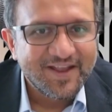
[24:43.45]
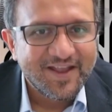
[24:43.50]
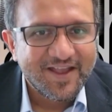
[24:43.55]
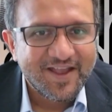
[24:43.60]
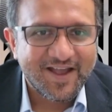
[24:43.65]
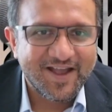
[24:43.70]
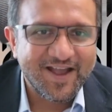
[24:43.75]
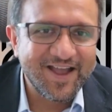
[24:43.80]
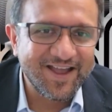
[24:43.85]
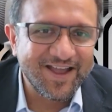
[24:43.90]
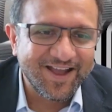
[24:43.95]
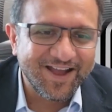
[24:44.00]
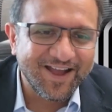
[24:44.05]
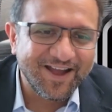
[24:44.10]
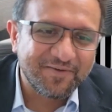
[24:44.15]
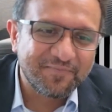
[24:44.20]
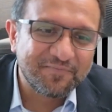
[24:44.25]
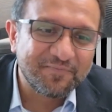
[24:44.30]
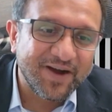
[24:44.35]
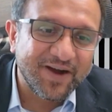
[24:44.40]

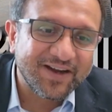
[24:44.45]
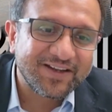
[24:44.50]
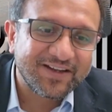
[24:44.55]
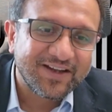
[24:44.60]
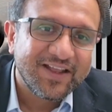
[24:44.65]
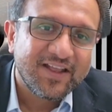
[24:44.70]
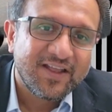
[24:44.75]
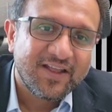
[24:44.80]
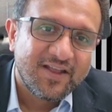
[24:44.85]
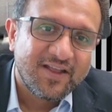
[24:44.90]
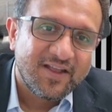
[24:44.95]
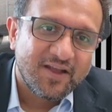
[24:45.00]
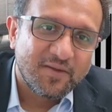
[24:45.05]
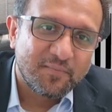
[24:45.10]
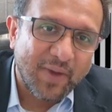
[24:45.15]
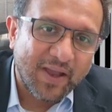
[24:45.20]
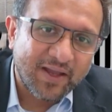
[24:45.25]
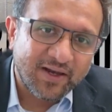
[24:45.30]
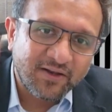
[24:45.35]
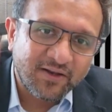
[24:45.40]
But
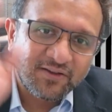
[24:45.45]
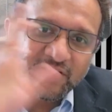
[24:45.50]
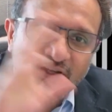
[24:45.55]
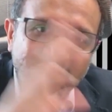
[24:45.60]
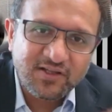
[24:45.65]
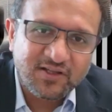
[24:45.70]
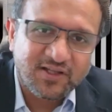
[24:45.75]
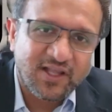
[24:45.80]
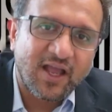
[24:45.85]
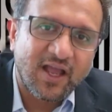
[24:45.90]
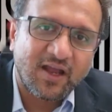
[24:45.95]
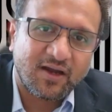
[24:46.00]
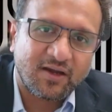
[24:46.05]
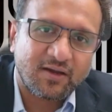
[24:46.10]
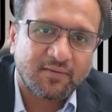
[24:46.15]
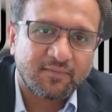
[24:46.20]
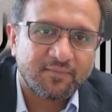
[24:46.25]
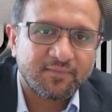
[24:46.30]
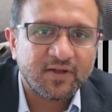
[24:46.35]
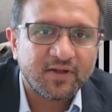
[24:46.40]
balancing that
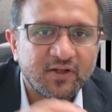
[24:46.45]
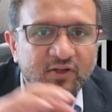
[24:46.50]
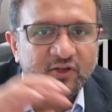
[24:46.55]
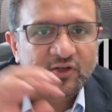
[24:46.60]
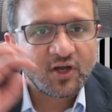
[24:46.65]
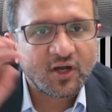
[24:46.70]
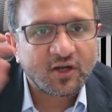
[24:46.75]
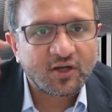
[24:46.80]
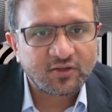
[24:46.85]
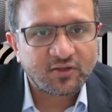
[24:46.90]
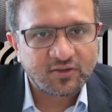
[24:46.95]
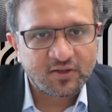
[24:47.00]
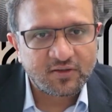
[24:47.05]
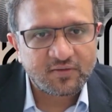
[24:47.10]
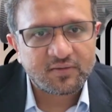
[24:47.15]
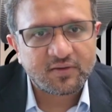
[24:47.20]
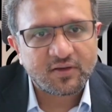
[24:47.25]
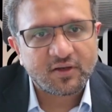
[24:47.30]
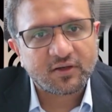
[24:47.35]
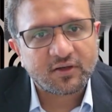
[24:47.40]
with strategic
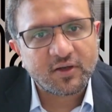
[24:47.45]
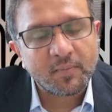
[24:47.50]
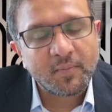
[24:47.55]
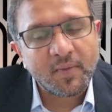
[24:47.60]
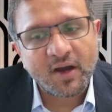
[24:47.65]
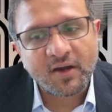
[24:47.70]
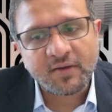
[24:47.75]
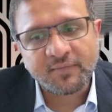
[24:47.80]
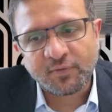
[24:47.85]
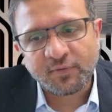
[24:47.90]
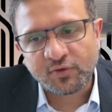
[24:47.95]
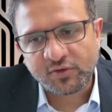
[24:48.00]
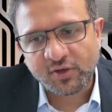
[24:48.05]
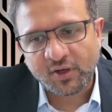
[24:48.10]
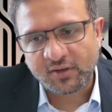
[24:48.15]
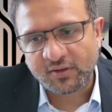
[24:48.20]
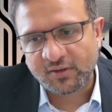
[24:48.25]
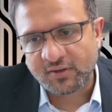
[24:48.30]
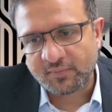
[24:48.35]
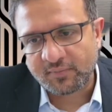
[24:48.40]
demand for
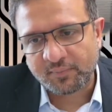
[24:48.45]
strategic